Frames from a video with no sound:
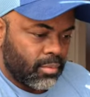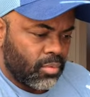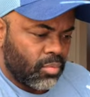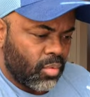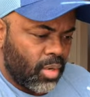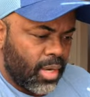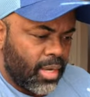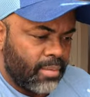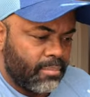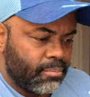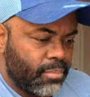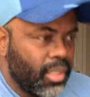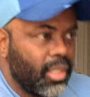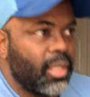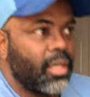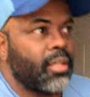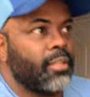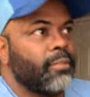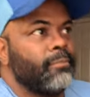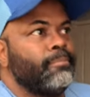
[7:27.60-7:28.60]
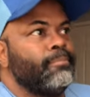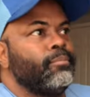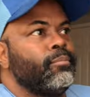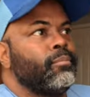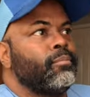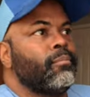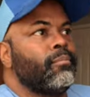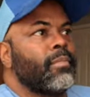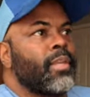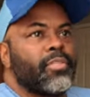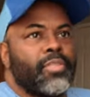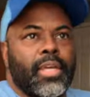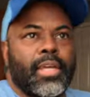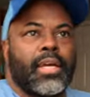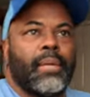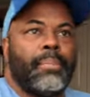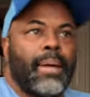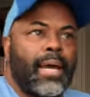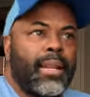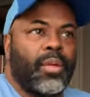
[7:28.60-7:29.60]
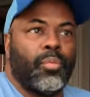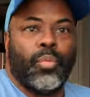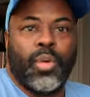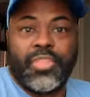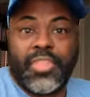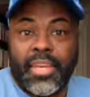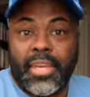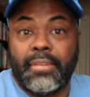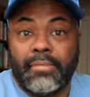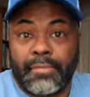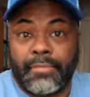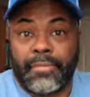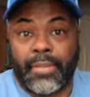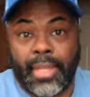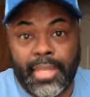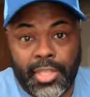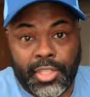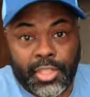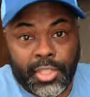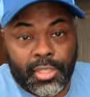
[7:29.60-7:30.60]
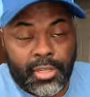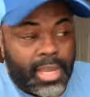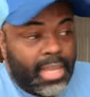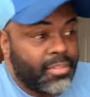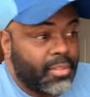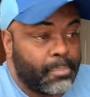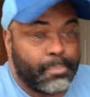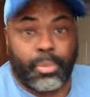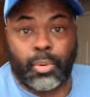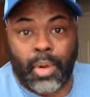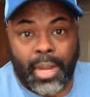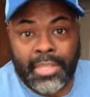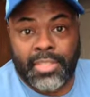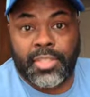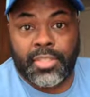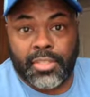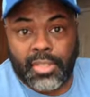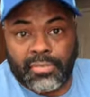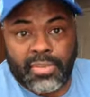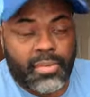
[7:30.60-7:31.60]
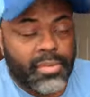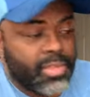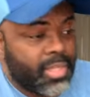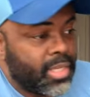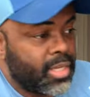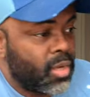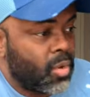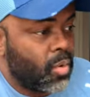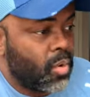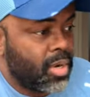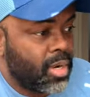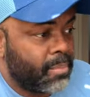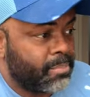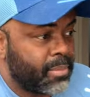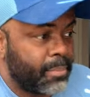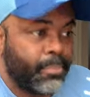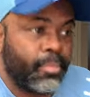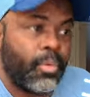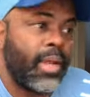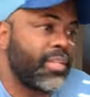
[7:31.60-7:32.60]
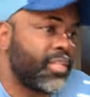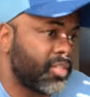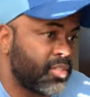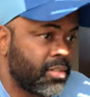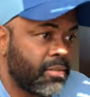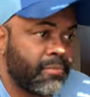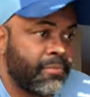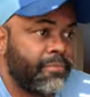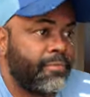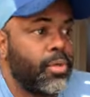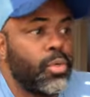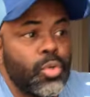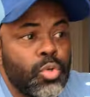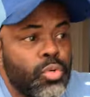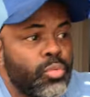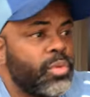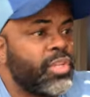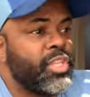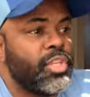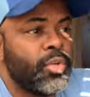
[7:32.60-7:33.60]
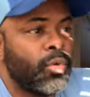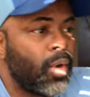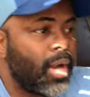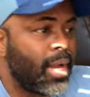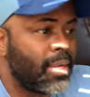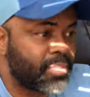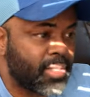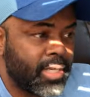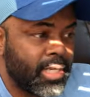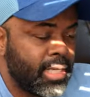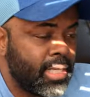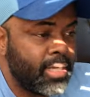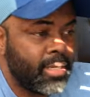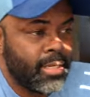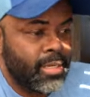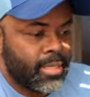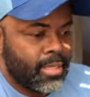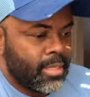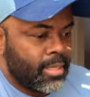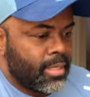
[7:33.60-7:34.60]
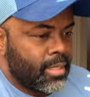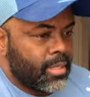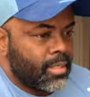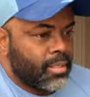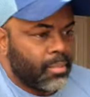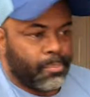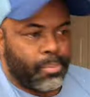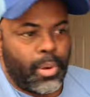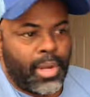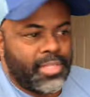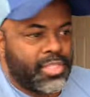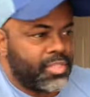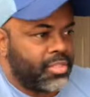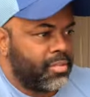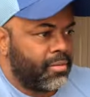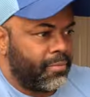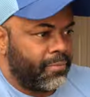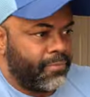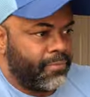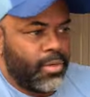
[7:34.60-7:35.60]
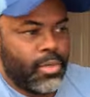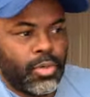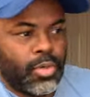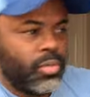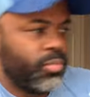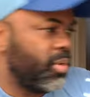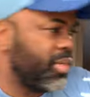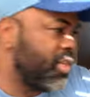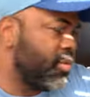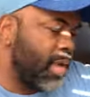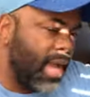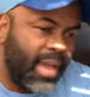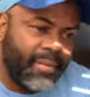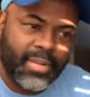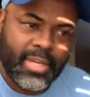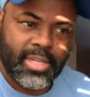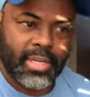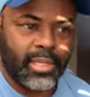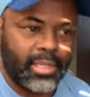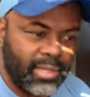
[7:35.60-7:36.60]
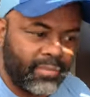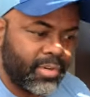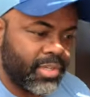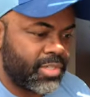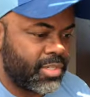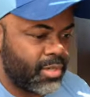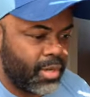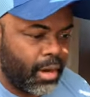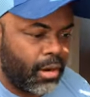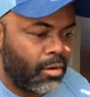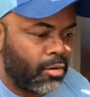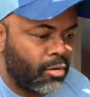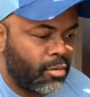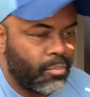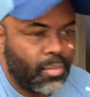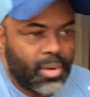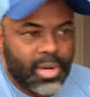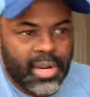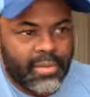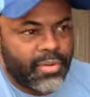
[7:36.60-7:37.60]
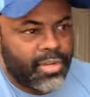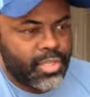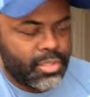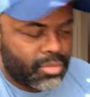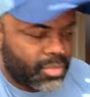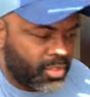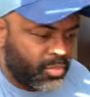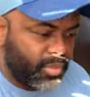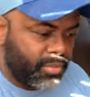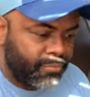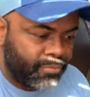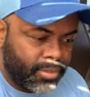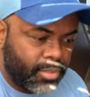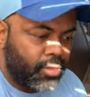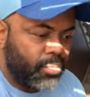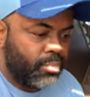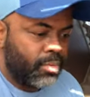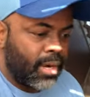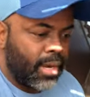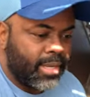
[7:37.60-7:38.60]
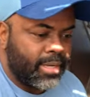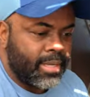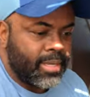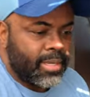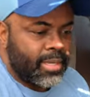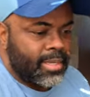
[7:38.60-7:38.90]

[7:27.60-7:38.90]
right? But look, think about it. With inflation and the prices of everything going up, the prices of food when you go out to eat, the prices of food when you have it delivered to your home, whatever you do with food, right?